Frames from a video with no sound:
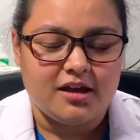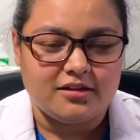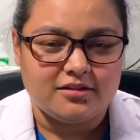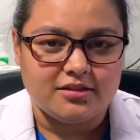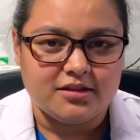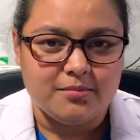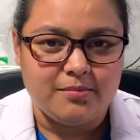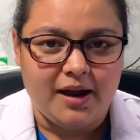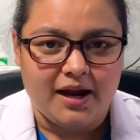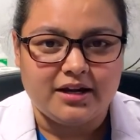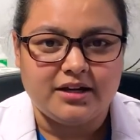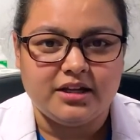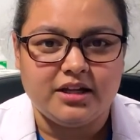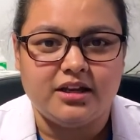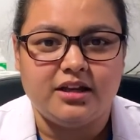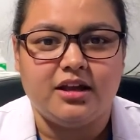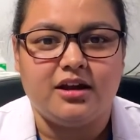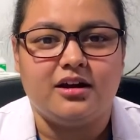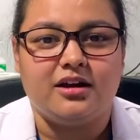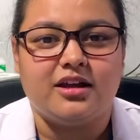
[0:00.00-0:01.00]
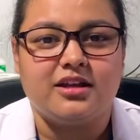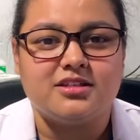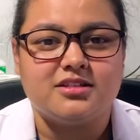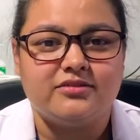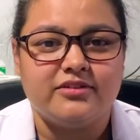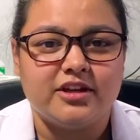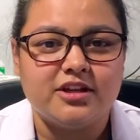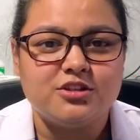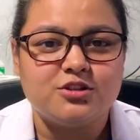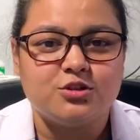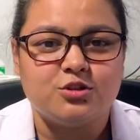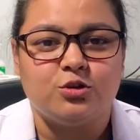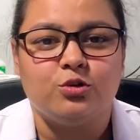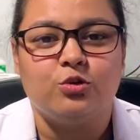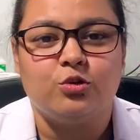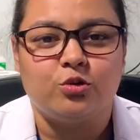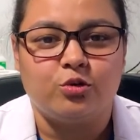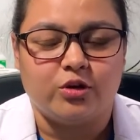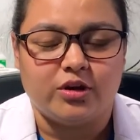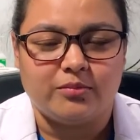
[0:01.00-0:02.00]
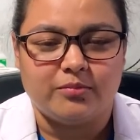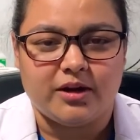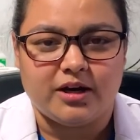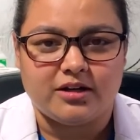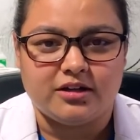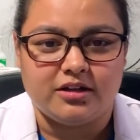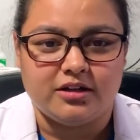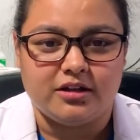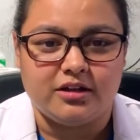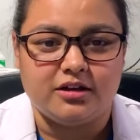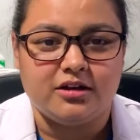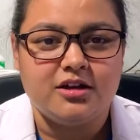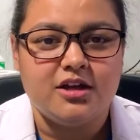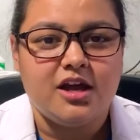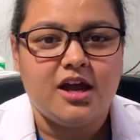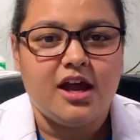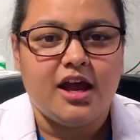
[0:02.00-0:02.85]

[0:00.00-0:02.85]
the bacteria is a very slow growing bacteria